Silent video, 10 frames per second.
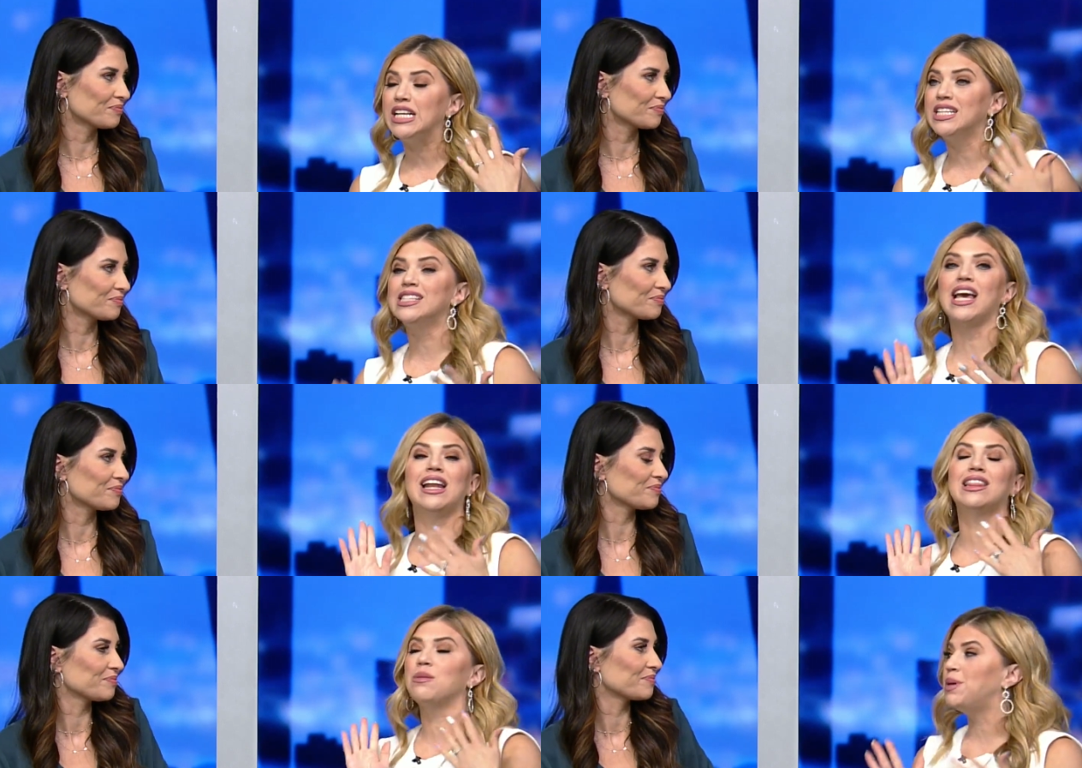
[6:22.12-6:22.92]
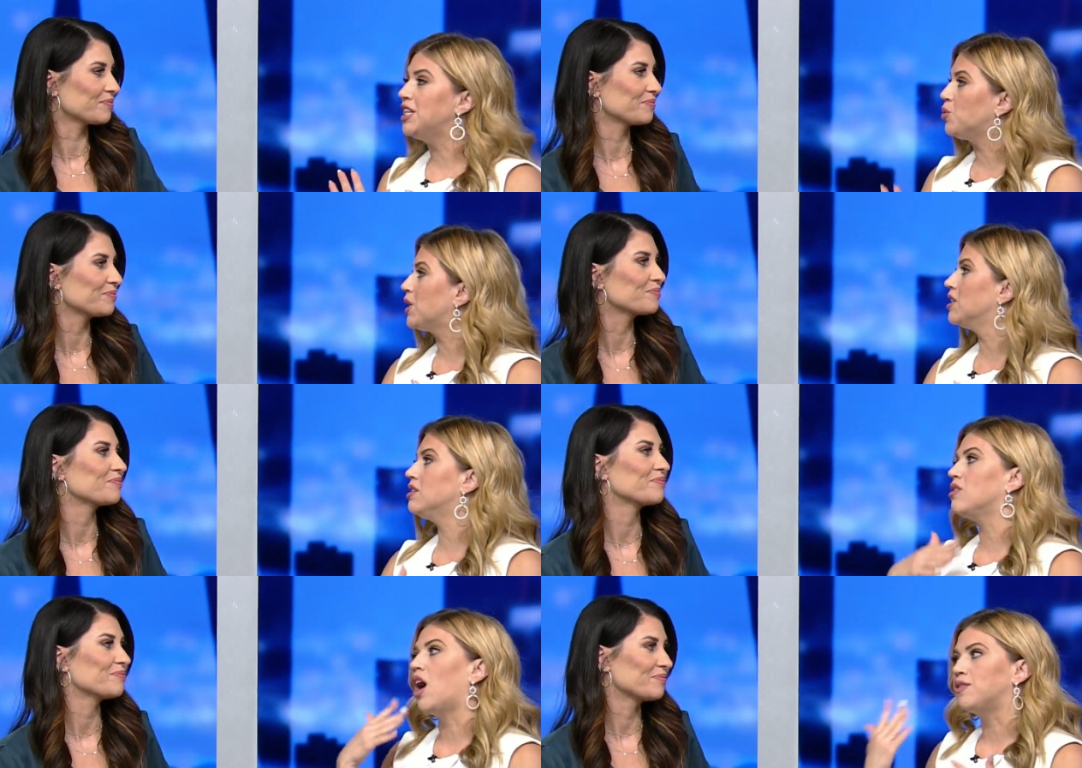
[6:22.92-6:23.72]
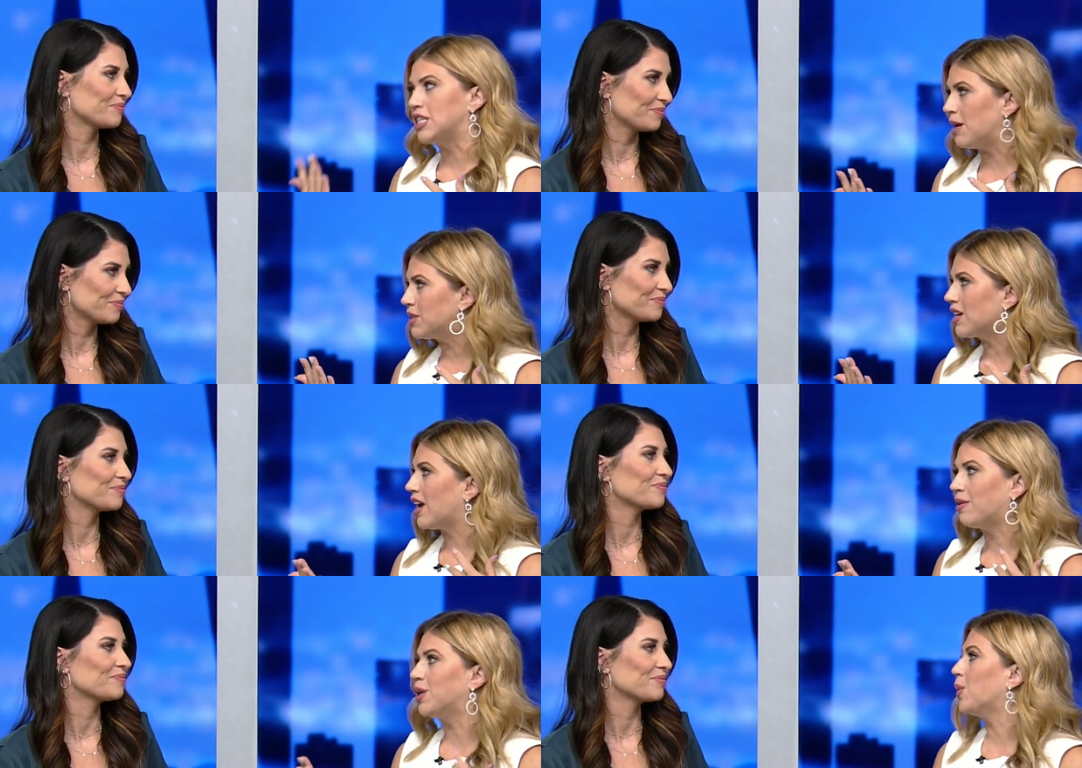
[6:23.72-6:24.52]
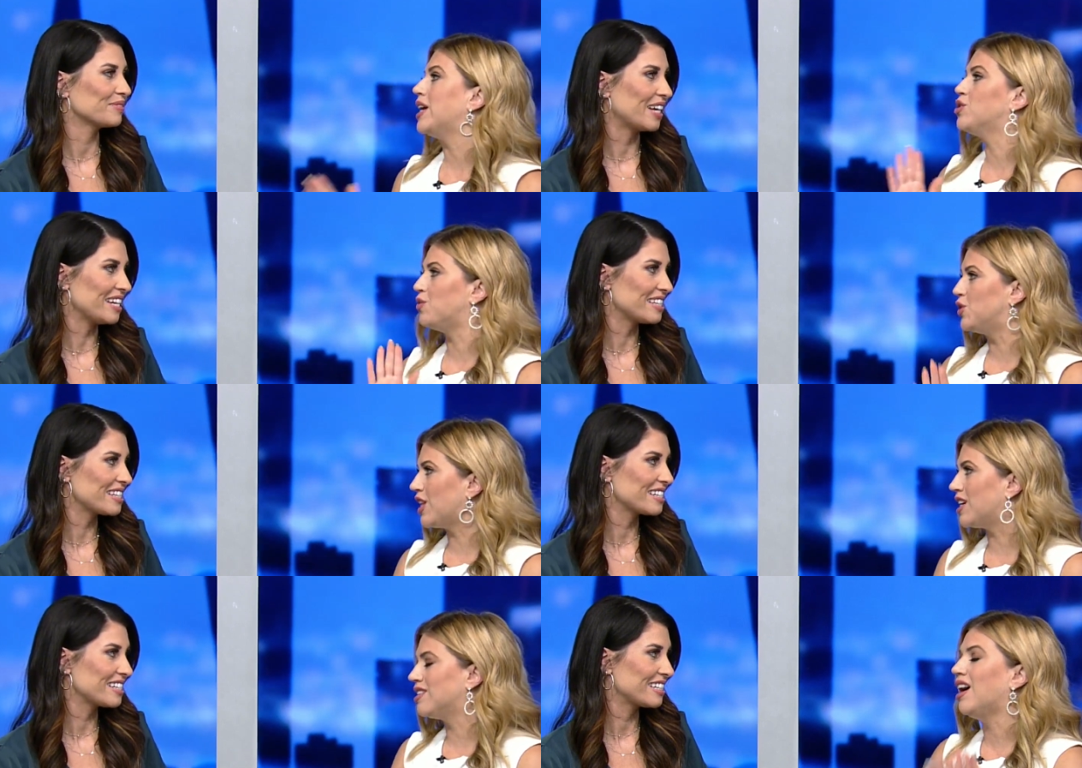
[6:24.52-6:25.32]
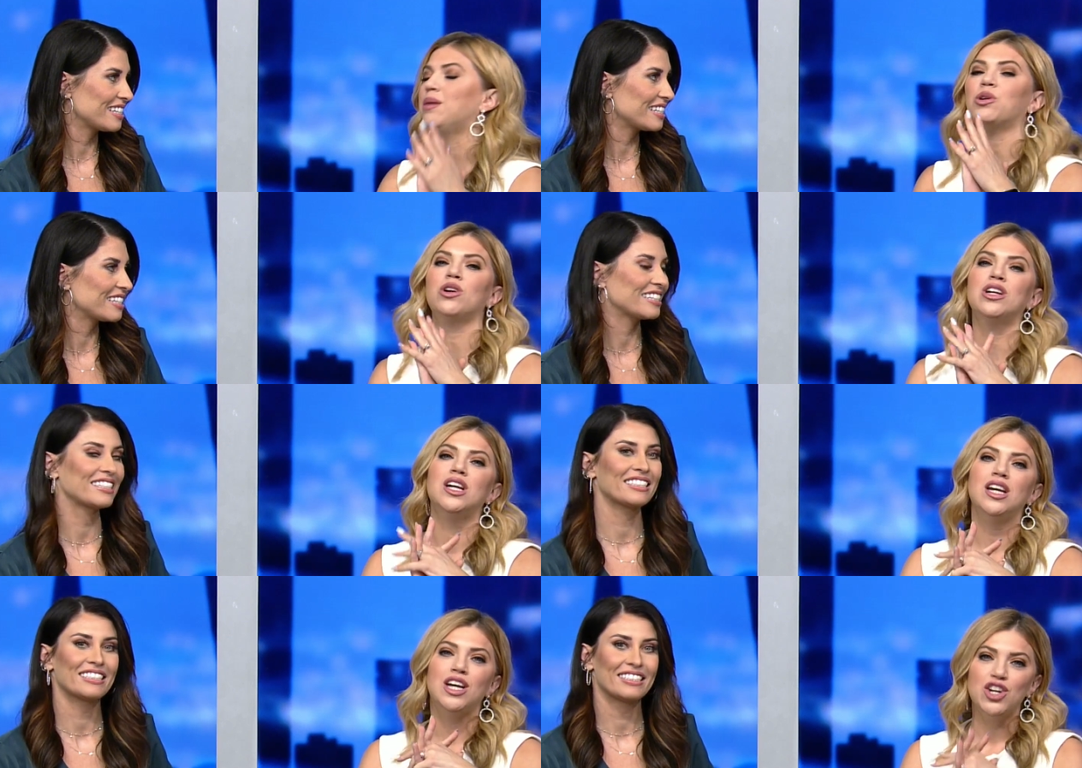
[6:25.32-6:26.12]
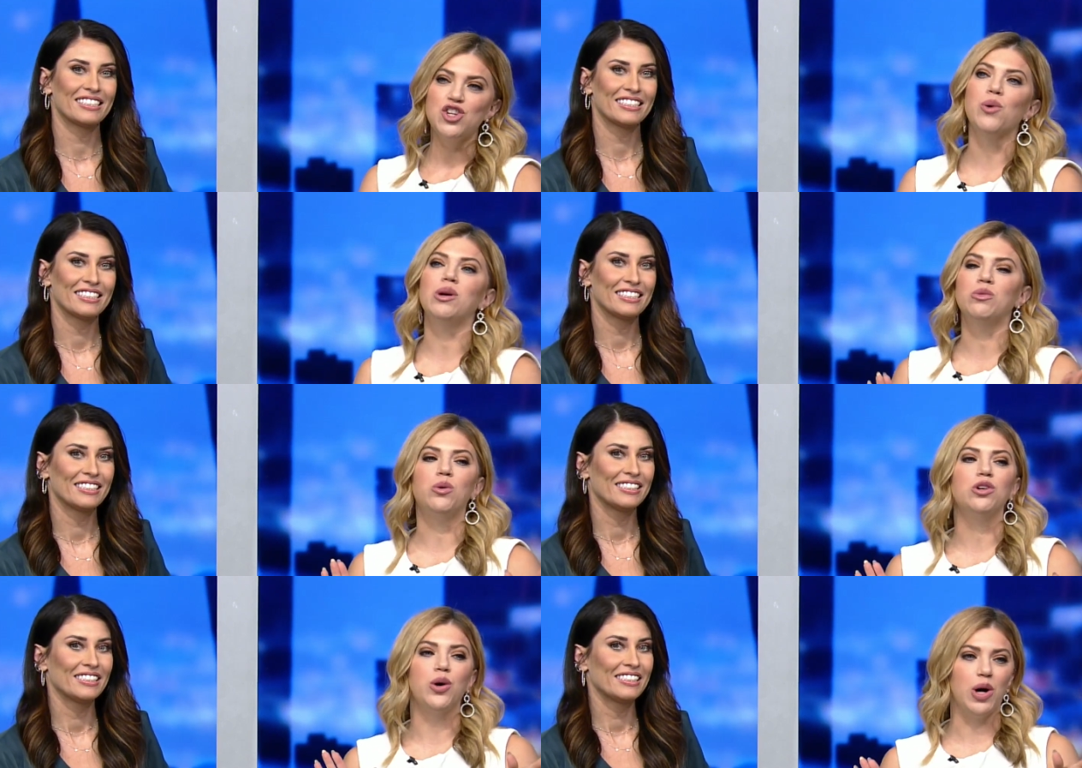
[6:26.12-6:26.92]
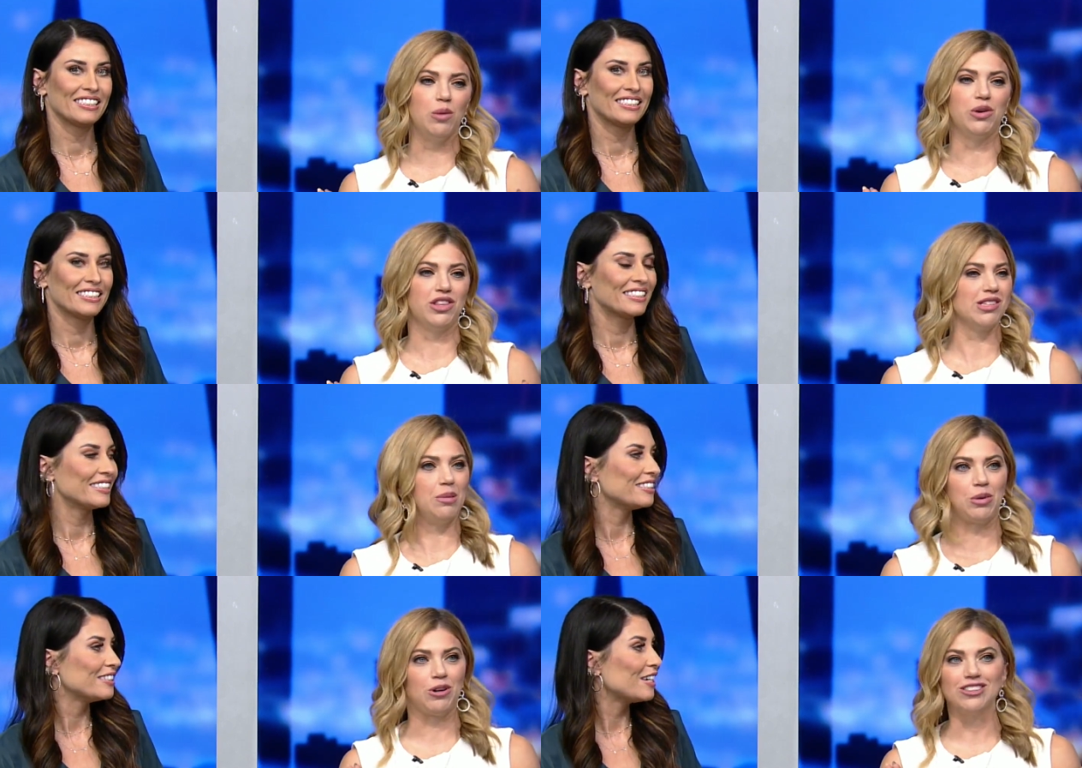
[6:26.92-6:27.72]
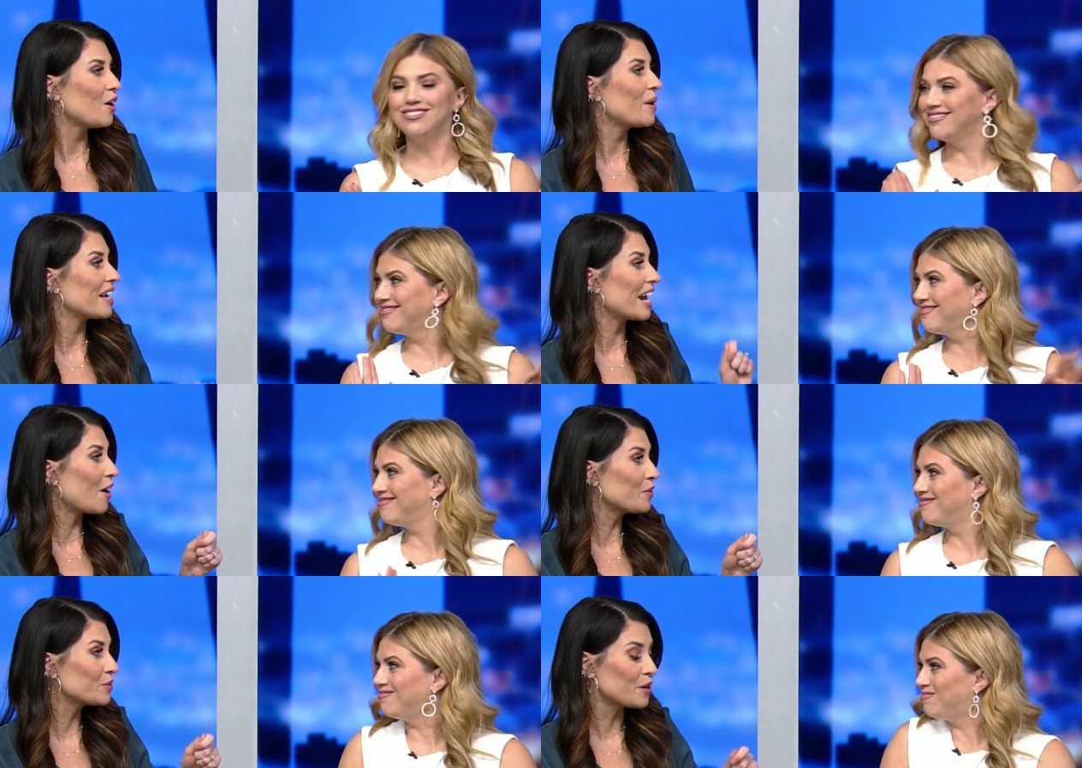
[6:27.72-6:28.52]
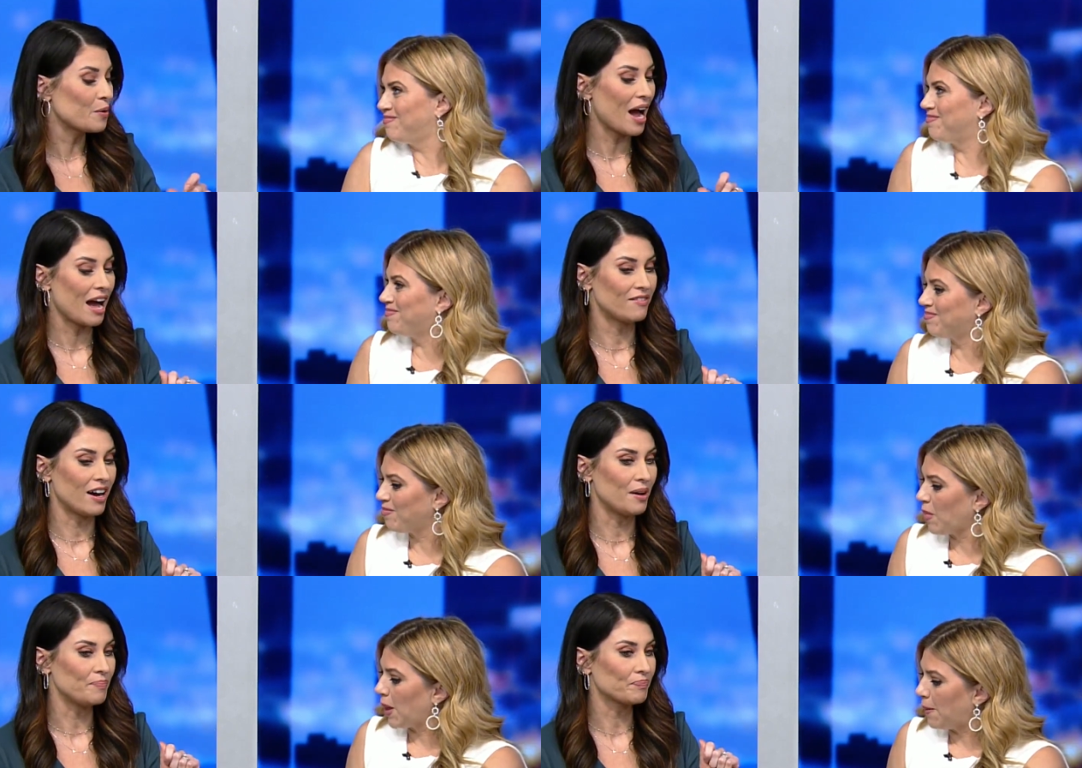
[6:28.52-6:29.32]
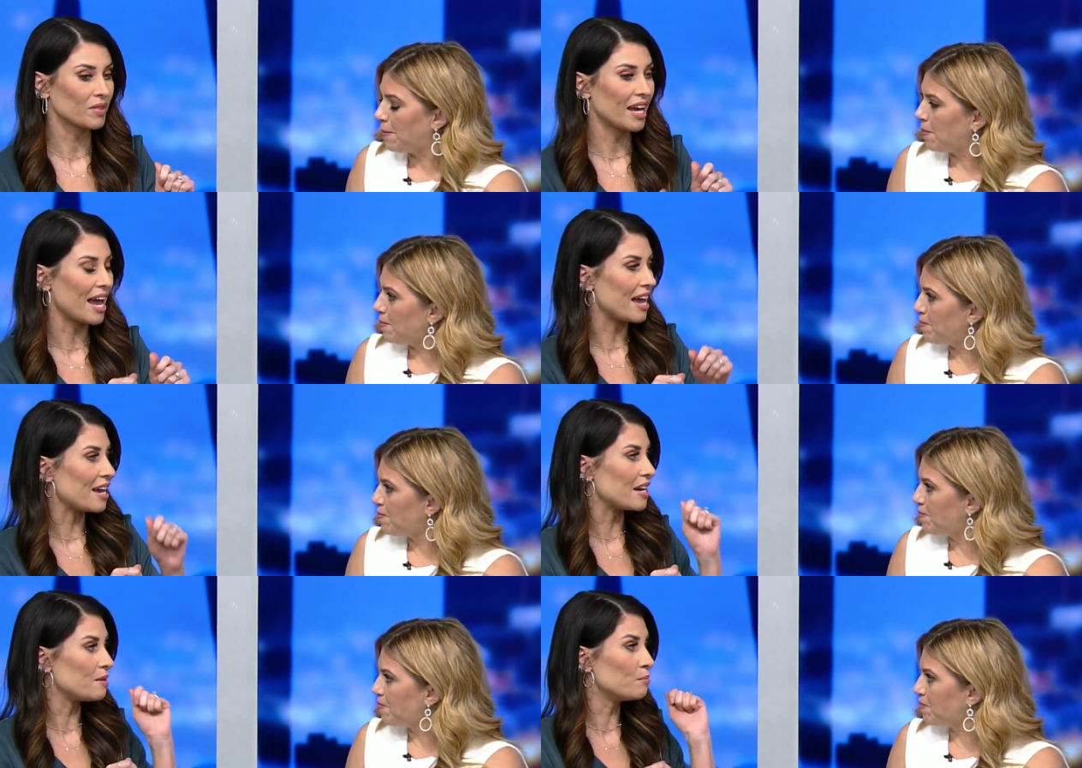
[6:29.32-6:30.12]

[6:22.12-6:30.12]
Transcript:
Speaker 1: it is, and at the beach, we can oftentimes get carried away. So yes. if you set that timer, no one will go home with the sunburn. Oh
Speaker 2: wait, and I also have um, a